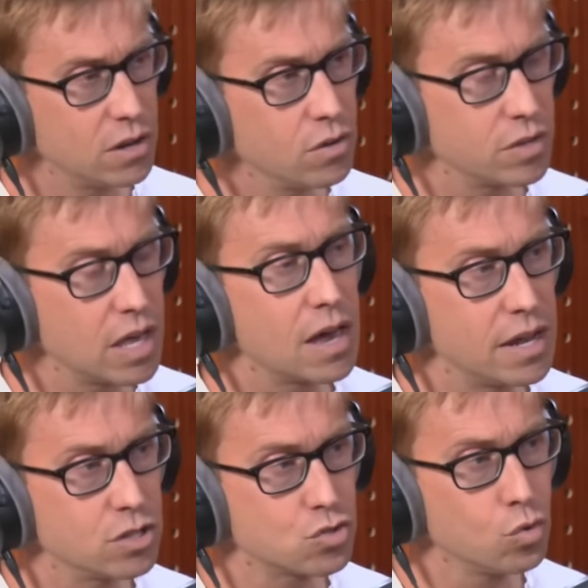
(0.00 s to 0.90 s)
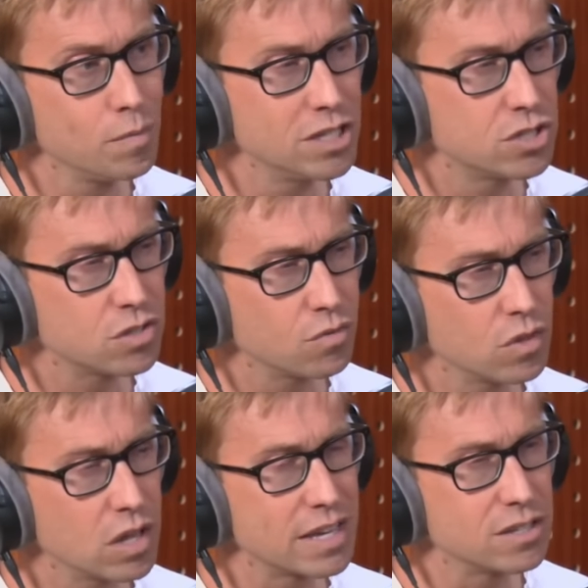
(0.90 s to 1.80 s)
it looked, yeah, and it's normally
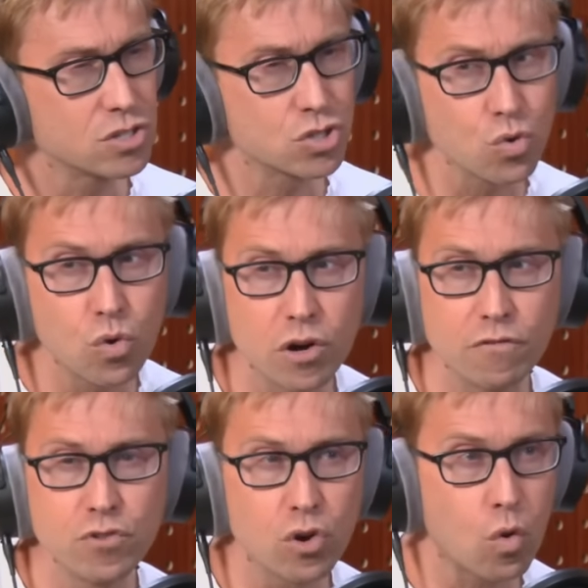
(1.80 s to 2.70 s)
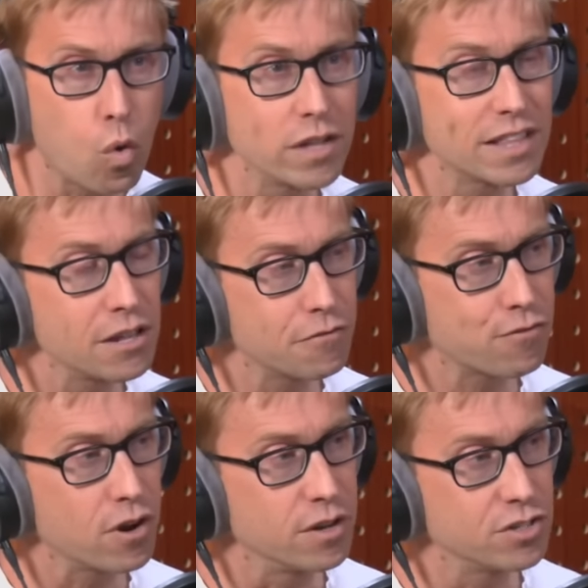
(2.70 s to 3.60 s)
like sort of not quite down the
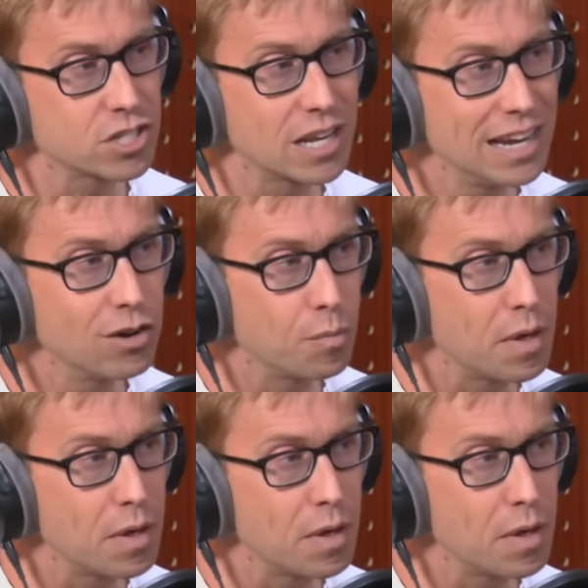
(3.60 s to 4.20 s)
front, just a little